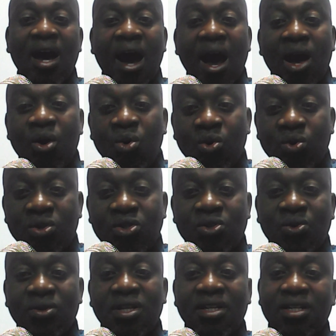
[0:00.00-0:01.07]
I always
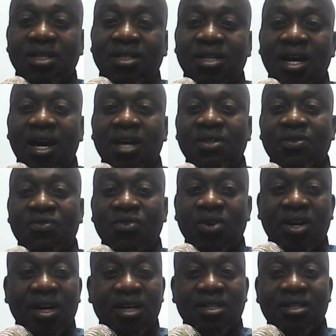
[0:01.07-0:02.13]
know the desires of
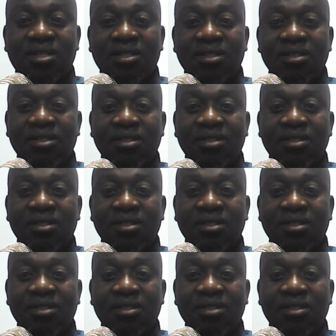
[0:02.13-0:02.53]
your heart.